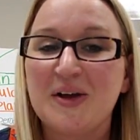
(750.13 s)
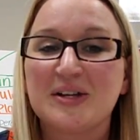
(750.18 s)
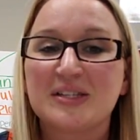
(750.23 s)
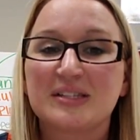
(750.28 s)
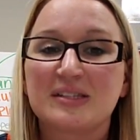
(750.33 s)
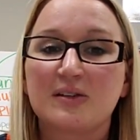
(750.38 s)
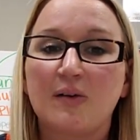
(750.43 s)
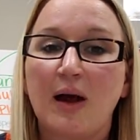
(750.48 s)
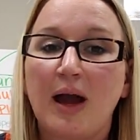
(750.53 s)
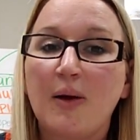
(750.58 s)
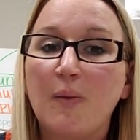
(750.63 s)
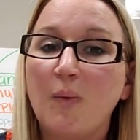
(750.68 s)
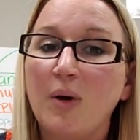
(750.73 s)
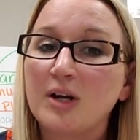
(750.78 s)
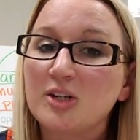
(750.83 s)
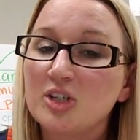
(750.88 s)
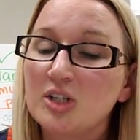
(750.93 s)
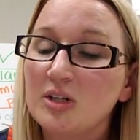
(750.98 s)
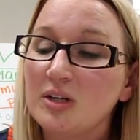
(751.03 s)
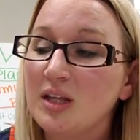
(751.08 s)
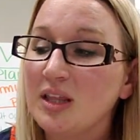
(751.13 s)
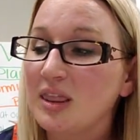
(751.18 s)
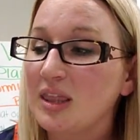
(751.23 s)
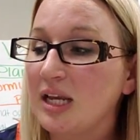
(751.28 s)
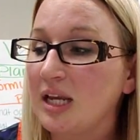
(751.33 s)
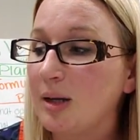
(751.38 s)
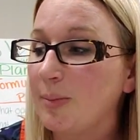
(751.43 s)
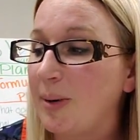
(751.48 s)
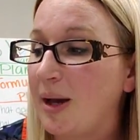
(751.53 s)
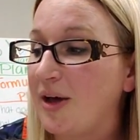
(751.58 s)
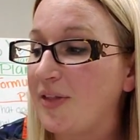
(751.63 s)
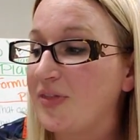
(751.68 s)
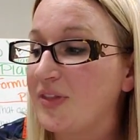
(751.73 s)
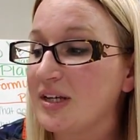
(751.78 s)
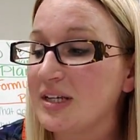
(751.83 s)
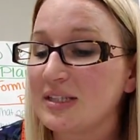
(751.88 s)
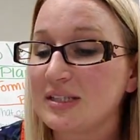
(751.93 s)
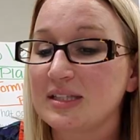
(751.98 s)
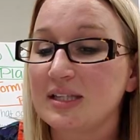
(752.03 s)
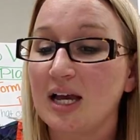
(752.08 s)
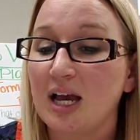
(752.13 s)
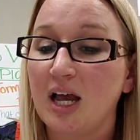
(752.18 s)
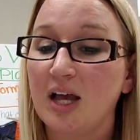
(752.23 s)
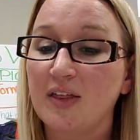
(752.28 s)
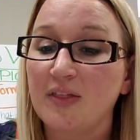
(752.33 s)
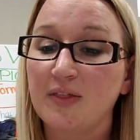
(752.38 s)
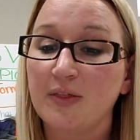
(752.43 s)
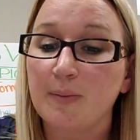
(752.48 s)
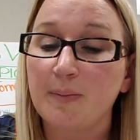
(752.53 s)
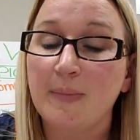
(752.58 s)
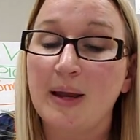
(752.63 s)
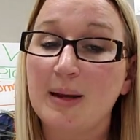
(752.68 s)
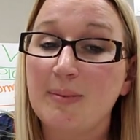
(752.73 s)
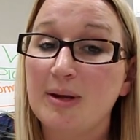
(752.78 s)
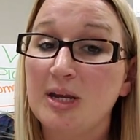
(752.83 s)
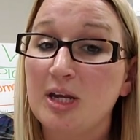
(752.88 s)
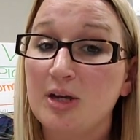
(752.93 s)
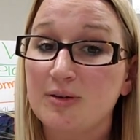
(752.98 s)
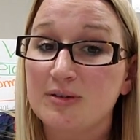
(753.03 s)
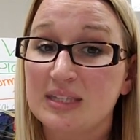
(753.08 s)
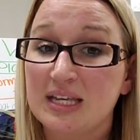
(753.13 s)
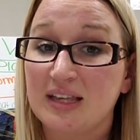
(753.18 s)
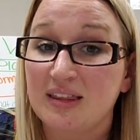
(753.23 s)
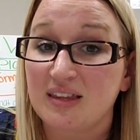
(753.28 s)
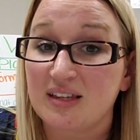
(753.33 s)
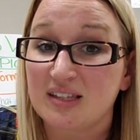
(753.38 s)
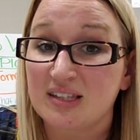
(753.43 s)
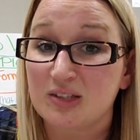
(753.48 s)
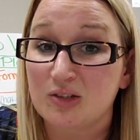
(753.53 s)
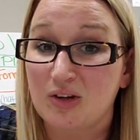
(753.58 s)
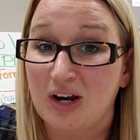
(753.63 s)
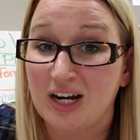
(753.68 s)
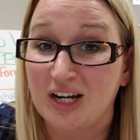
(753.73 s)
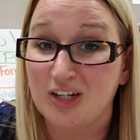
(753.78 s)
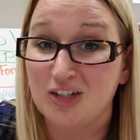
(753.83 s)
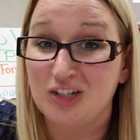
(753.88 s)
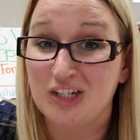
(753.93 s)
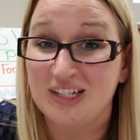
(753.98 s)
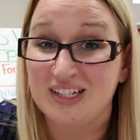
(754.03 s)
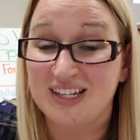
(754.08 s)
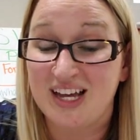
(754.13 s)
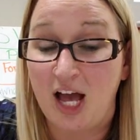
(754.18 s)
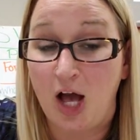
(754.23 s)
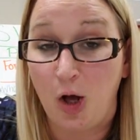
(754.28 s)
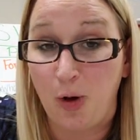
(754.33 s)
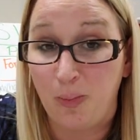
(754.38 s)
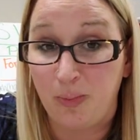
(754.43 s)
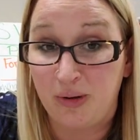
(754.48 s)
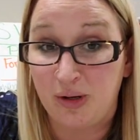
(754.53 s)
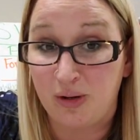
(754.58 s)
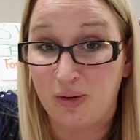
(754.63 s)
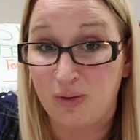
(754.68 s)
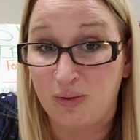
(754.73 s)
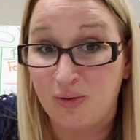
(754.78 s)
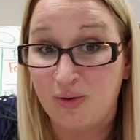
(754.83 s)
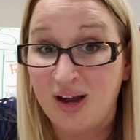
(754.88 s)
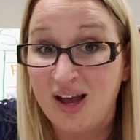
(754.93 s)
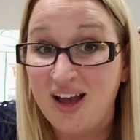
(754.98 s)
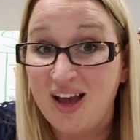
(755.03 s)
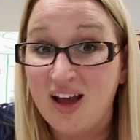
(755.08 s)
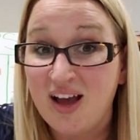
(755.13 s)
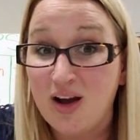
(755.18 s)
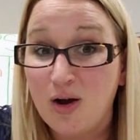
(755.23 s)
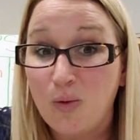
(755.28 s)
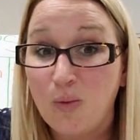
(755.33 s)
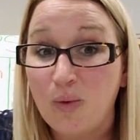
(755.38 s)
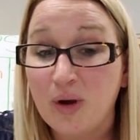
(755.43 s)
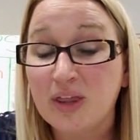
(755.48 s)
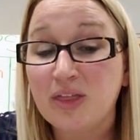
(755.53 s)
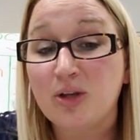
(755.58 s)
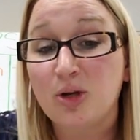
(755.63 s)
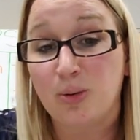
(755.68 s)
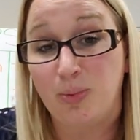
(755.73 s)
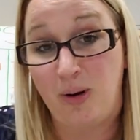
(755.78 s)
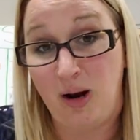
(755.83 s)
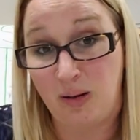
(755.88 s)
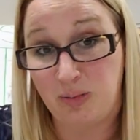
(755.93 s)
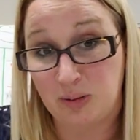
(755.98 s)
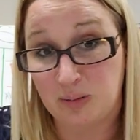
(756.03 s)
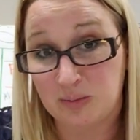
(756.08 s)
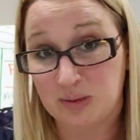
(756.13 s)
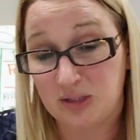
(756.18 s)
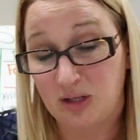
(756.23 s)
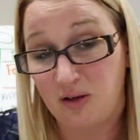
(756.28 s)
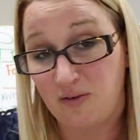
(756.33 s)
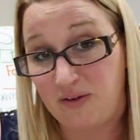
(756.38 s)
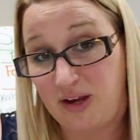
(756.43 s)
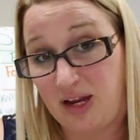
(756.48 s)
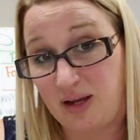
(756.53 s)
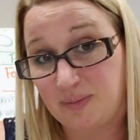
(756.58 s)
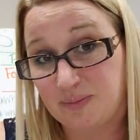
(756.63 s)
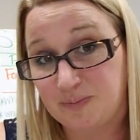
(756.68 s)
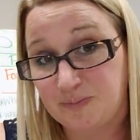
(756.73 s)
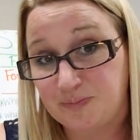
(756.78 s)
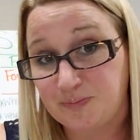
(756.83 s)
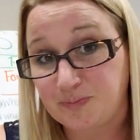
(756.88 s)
So I want you to think about this, maybe using this strategy to help you with your problem solving.